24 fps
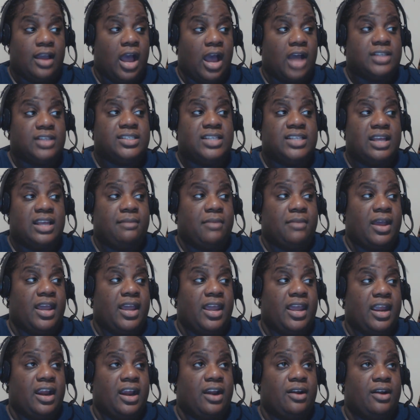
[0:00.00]
I'd say my
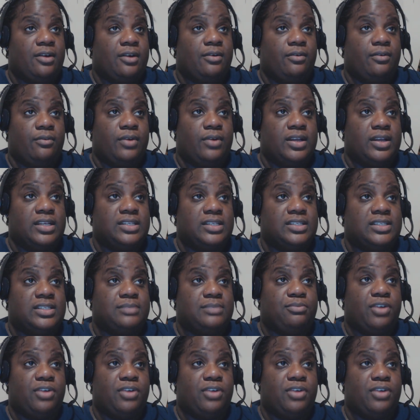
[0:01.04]
hair was